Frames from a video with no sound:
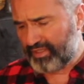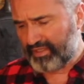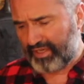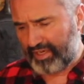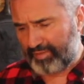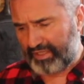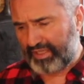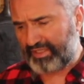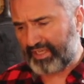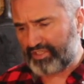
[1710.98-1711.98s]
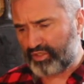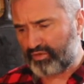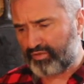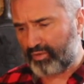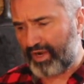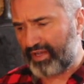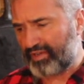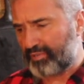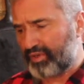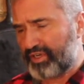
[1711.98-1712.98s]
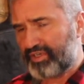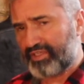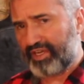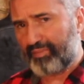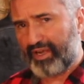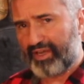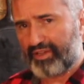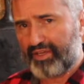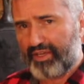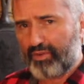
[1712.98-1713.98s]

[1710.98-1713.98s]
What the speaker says: and letting that soak for a while, and then putting it in the dye bath.